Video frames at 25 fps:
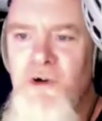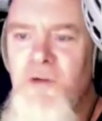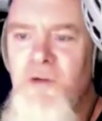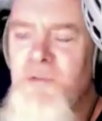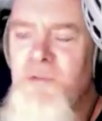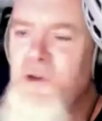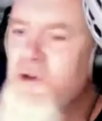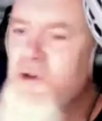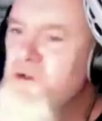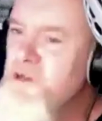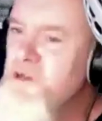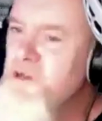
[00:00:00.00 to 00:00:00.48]
I've
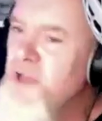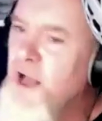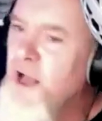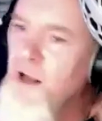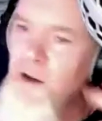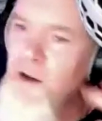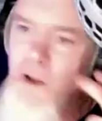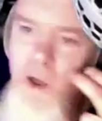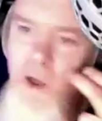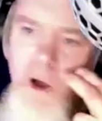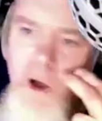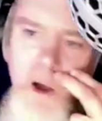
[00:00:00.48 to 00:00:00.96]
been using that a
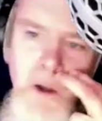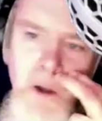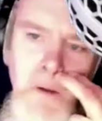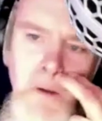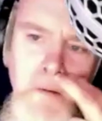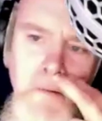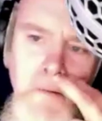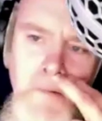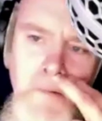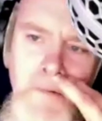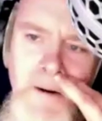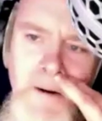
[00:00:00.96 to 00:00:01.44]
lot.
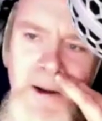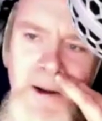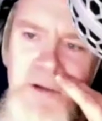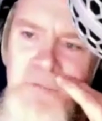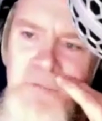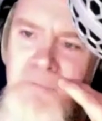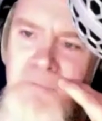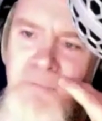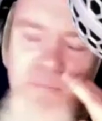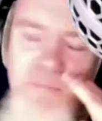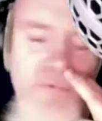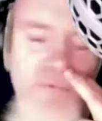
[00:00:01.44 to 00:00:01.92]
That's
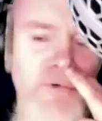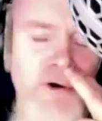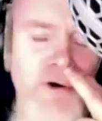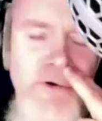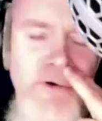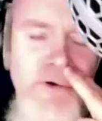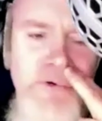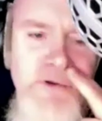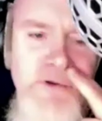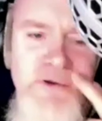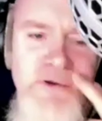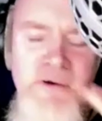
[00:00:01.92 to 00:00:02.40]

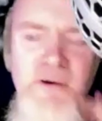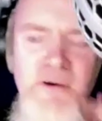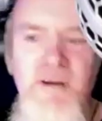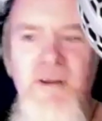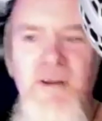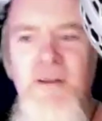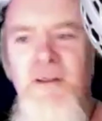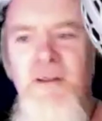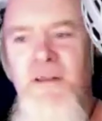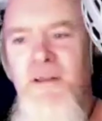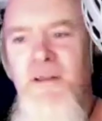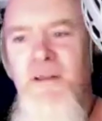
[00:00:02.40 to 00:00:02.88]
brilliant.
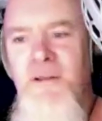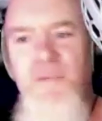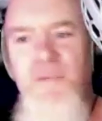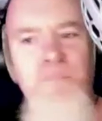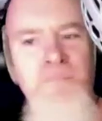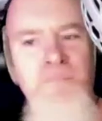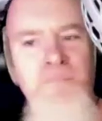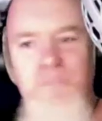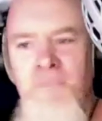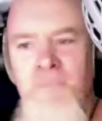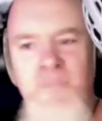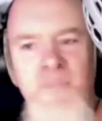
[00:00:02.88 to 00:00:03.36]

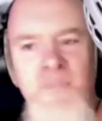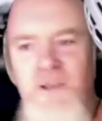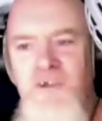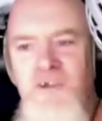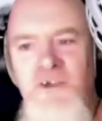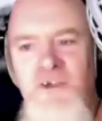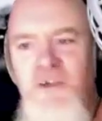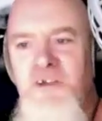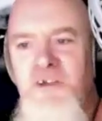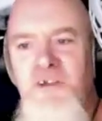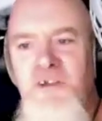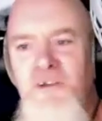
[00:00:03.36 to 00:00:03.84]
It's
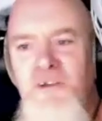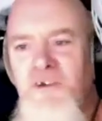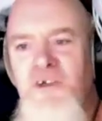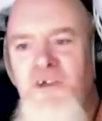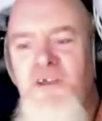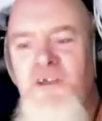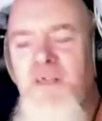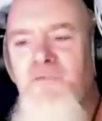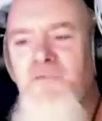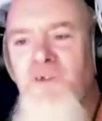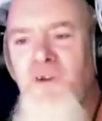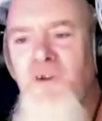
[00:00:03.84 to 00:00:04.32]
just you just
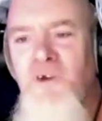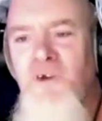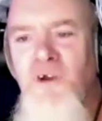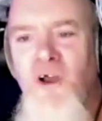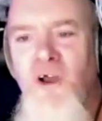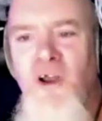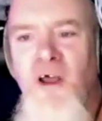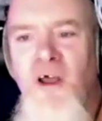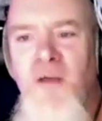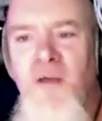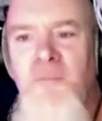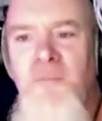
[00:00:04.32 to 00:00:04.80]
have to look it
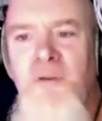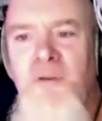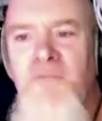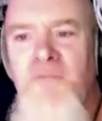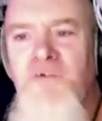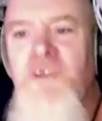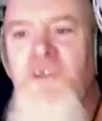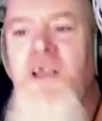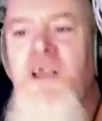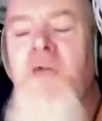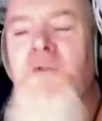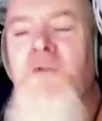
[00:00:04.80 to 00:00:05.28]
all up for
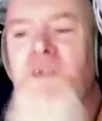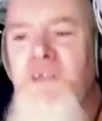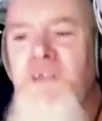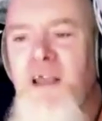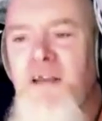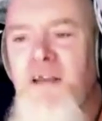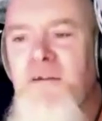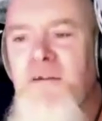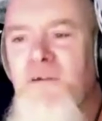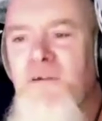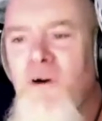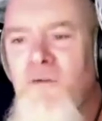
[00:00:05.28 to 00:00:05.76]
sound
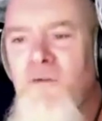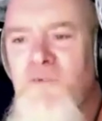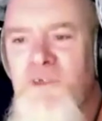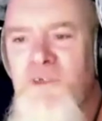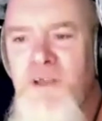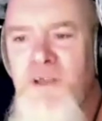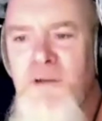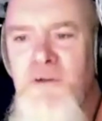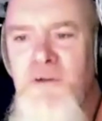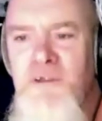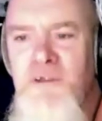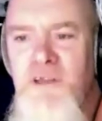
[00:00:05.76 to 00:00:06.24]
design. All for
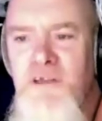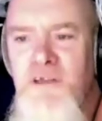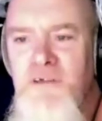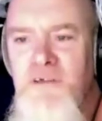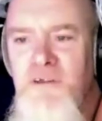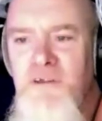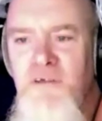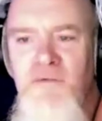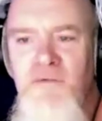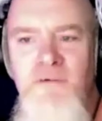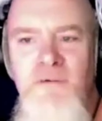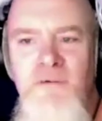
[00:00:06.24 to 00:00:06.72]
sound design
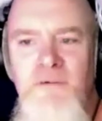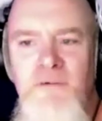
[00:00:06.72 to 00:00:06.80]
stuff.